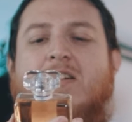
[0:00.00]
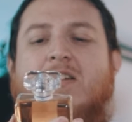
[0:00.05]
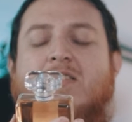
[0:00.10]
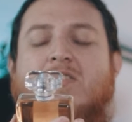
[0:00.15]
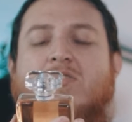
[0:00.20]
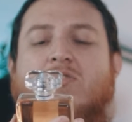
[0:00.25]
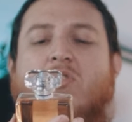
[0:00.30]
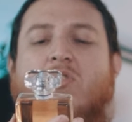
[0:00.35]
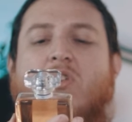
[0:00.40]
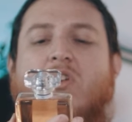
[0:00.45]

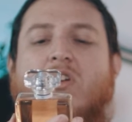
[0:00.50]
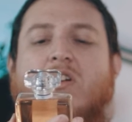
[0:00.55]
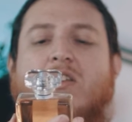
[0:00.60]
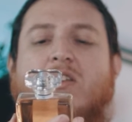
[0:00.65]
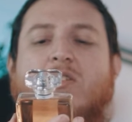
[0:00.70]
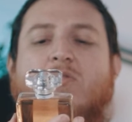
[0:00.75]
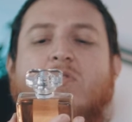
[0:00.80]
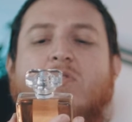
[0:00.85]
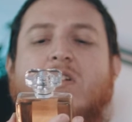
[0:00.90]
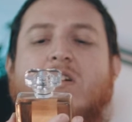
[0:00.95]
It's
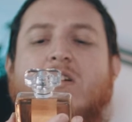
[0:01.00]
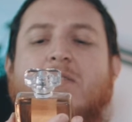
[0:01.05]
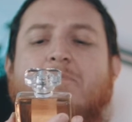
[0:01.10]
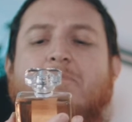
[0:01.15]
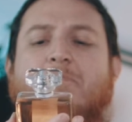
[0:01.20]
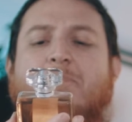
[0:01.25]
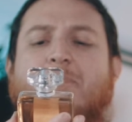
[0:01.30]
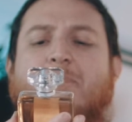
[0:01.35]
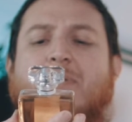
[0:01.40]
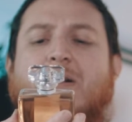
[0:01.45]
called Eau
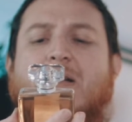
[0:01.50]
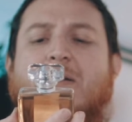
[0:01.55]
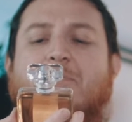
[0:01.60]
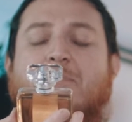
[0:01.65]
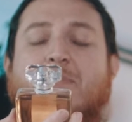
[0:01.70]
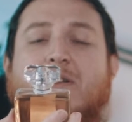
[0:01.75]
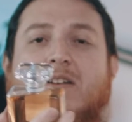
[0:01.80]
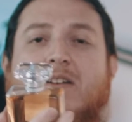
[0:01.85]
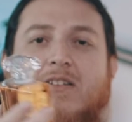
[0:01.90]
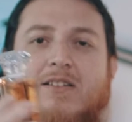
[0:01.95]

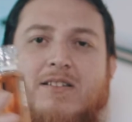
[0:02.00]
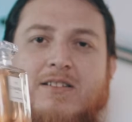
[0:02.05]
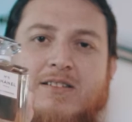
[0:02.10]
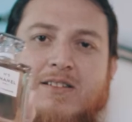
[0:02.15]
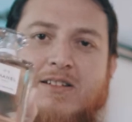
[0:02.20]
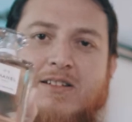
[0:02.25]
Premiere.